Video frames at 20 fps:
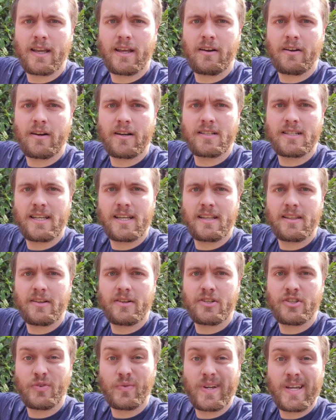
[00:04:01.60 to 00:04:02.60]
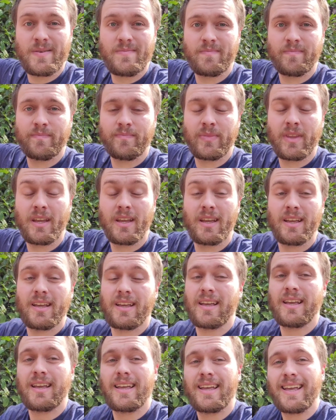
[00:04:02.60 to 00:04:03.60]
hard to see, there's 3.
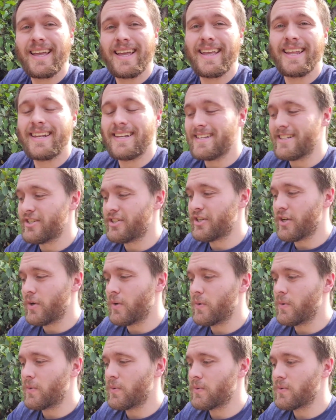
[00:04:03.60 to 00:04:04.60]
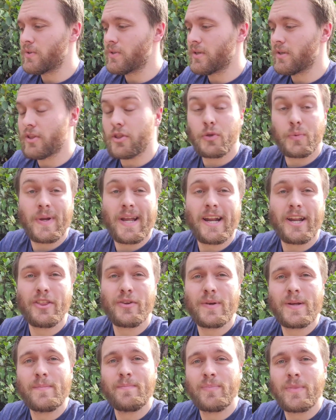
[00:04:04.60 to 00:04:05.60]
It shows 3 out of
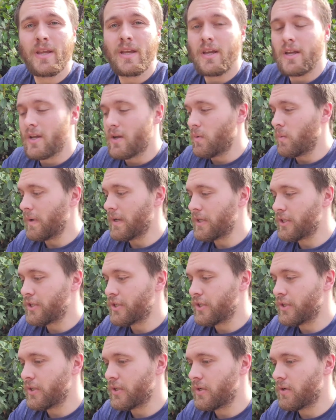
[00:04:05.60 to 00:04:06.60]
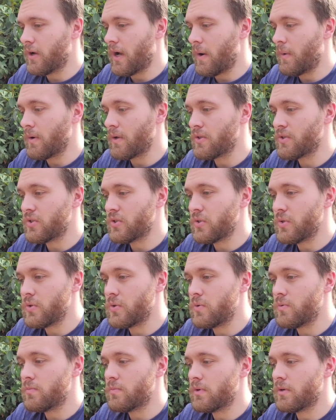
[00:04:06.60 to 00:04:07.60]
3, which I would
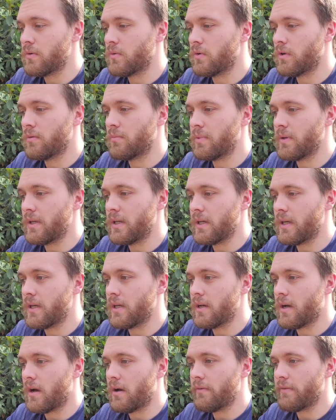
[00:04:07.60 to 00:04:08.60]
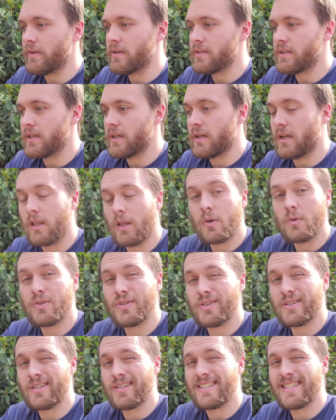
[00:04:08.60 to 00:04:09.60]
assume would be obviously
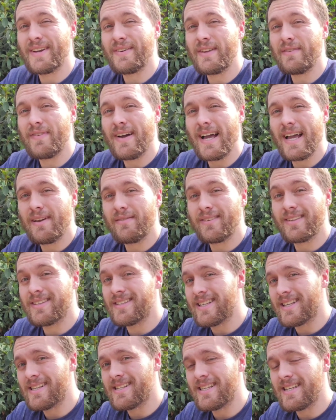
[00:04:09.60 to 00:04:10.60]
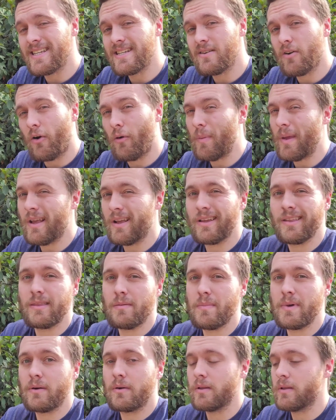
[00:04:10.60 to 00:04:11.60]
closer to 75 than 60, or be in
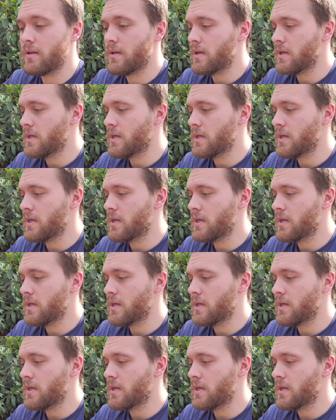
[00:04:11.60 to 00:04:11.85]
the middle.